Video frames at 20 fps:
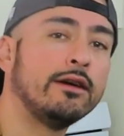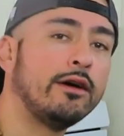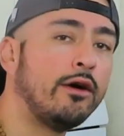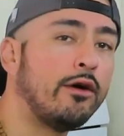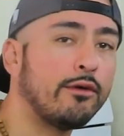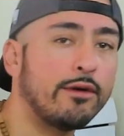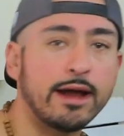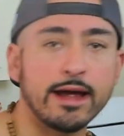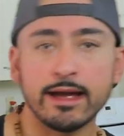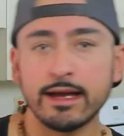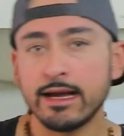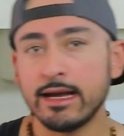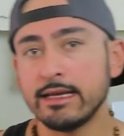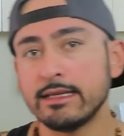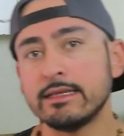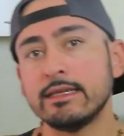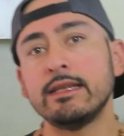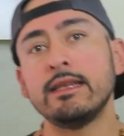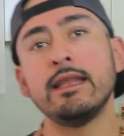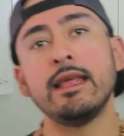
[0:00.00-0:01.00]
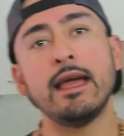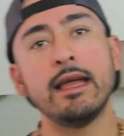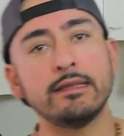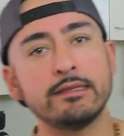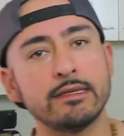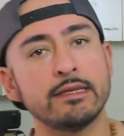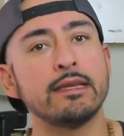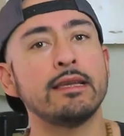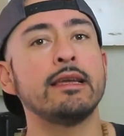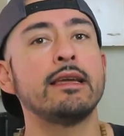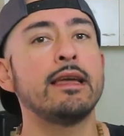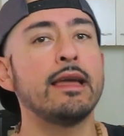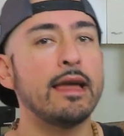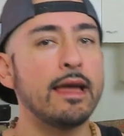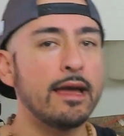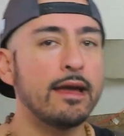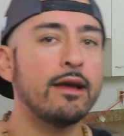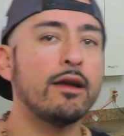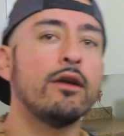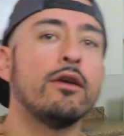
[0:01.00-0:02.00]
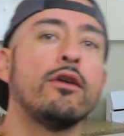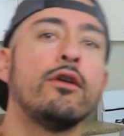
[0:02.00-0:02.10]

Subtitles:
Alright guys, let's get